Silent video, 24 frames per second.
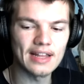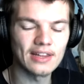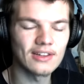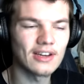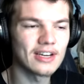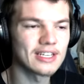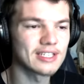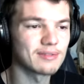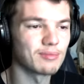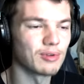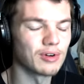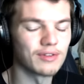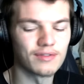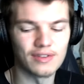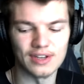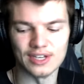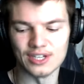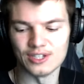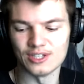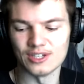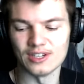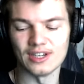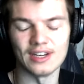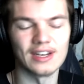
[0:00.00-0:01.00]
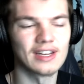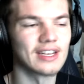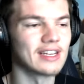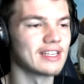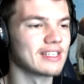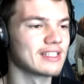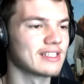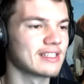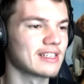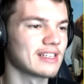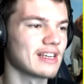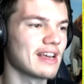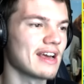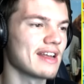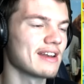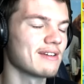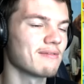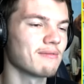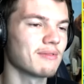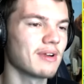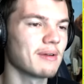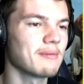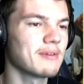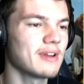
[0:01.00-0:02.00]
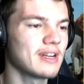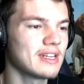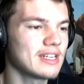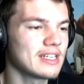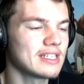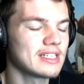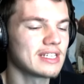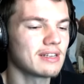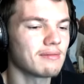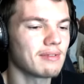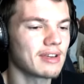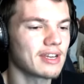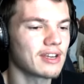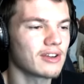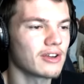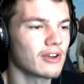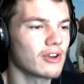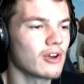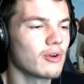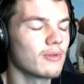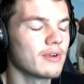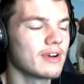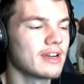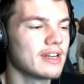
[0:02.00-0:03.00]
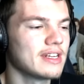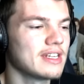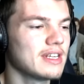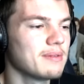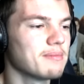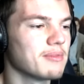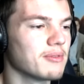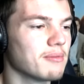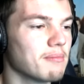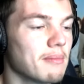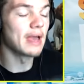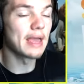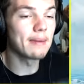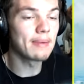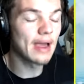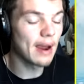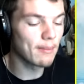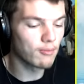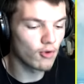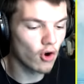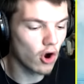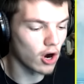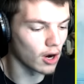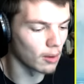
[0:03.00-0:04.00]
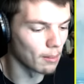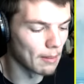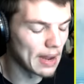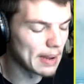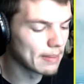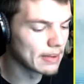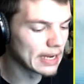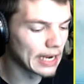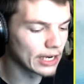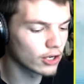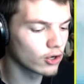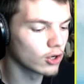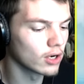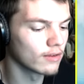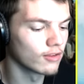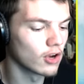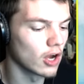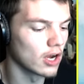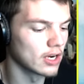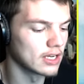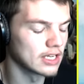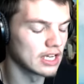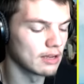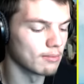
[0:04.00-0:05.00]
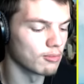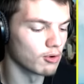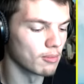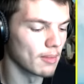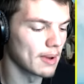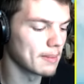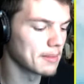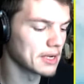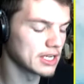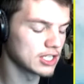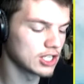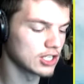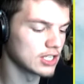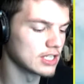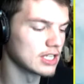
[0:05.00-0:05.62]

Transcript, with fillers: lost motivation because it didn't seem like I could go any deeper. Maybe I'm wrong. Maybe I could have gone deeper. Maybe I just